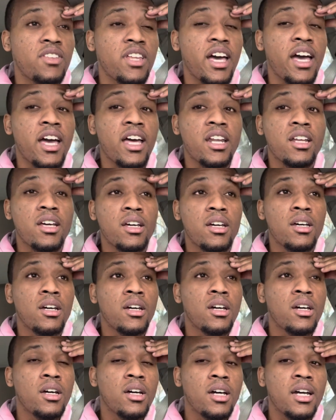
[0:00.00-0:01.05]
that
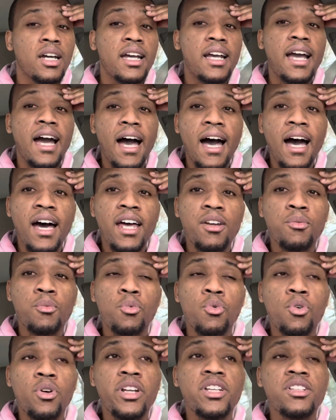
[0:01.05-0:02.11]
God
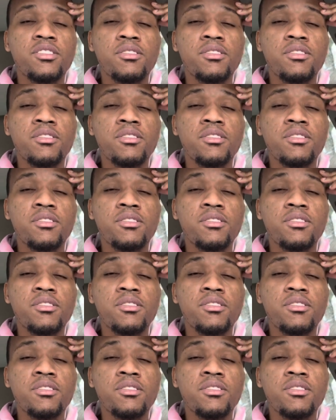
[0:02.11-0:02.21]
wanting